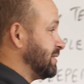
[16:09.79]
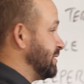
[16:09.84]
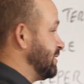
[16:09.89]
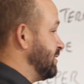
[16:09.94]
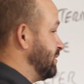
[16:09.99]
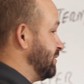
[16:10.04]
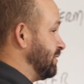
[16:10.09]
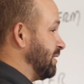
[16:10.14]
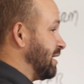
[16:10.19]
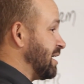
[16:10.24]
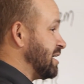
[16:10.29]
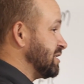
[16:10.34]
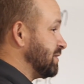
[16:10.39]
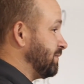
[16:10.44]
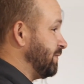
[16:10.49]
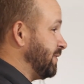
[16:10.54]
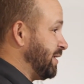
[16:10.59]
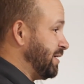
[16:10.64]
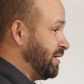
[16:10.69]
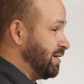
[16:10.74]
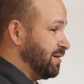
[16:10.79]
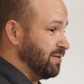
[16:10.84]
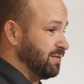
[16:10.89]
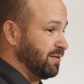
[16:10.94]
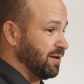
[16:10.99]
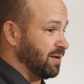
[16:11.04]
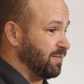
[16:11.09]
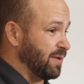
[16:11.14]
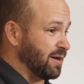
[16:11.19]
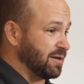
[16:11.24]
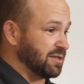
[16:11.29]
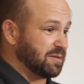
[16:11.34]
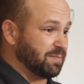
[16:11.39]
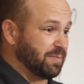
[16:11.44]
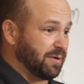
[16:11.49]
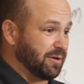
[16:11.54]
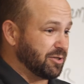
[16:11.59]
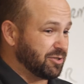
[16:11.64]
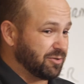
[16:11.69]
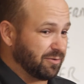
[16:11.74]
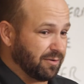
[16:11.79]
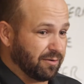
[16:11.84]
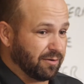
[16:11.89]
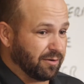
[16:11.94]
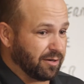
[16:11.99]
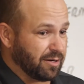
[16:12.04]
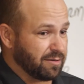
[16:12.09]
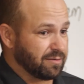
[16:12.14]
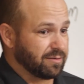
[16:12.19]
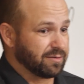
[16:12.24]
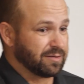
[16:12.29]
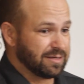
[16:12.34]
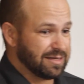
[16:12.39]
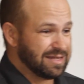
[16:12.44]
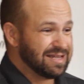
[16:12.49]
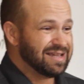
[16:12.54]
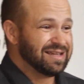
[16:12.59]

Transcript: did in the last video about spiritual growth,